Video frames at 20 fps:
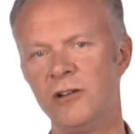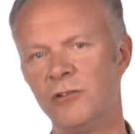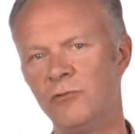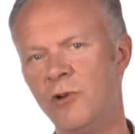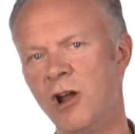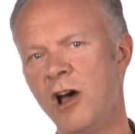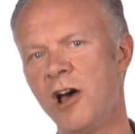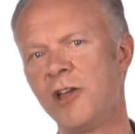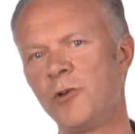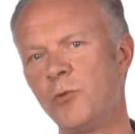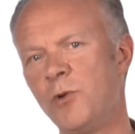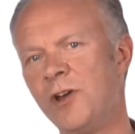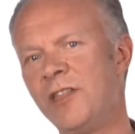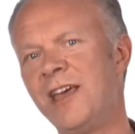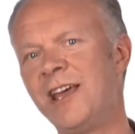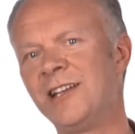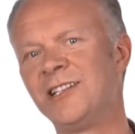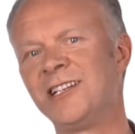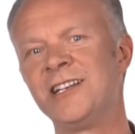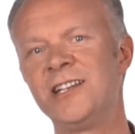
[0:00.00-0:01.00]
Rather, we're
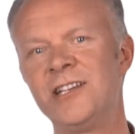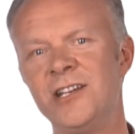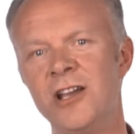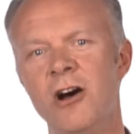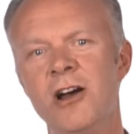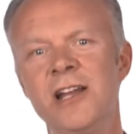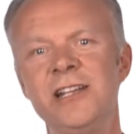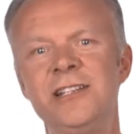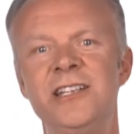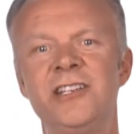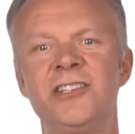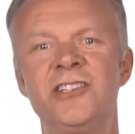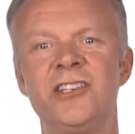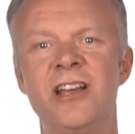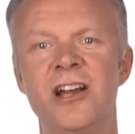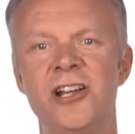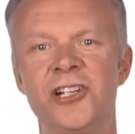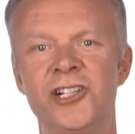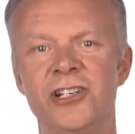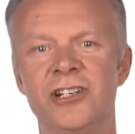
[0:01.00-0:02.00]
there to guide
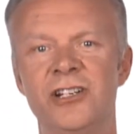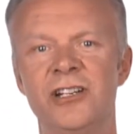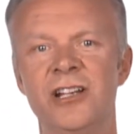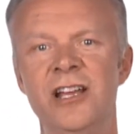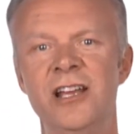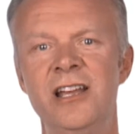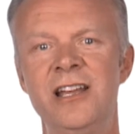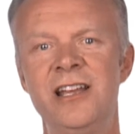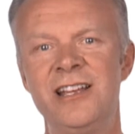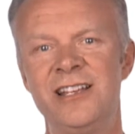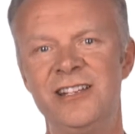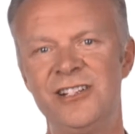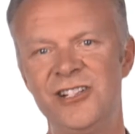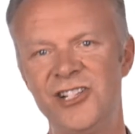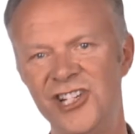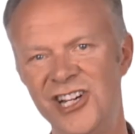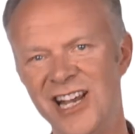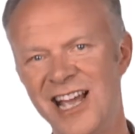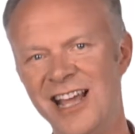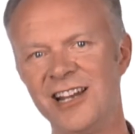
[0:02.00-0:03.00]
discussion,
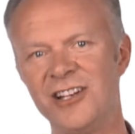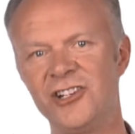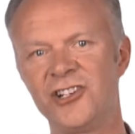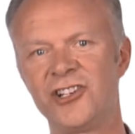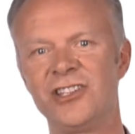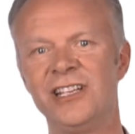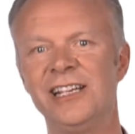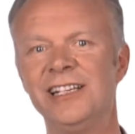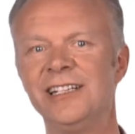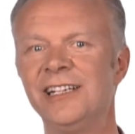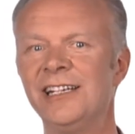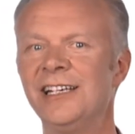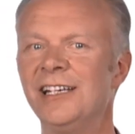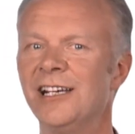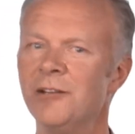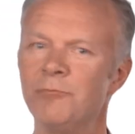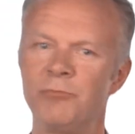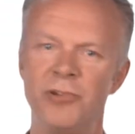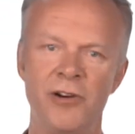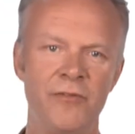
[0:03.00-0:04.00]
challenge thinking,
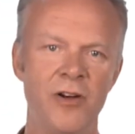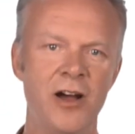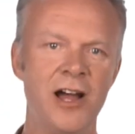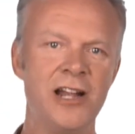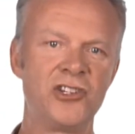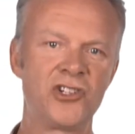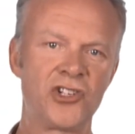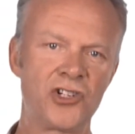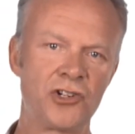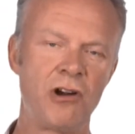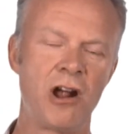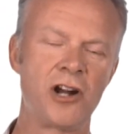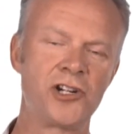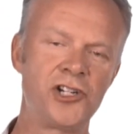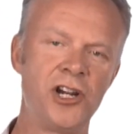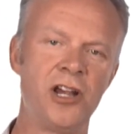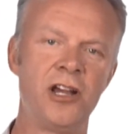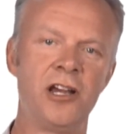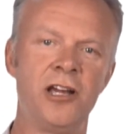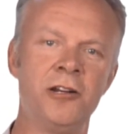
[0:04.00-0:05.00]
and provide
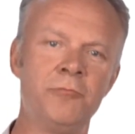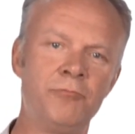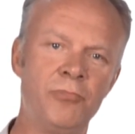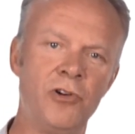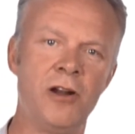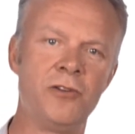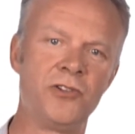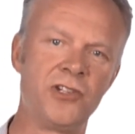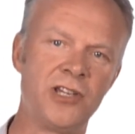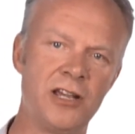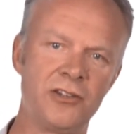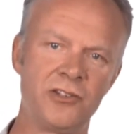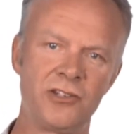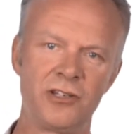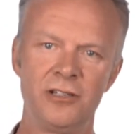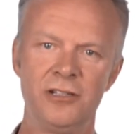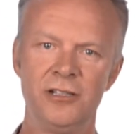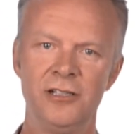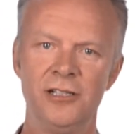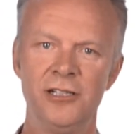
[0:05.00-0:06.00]
structure and process.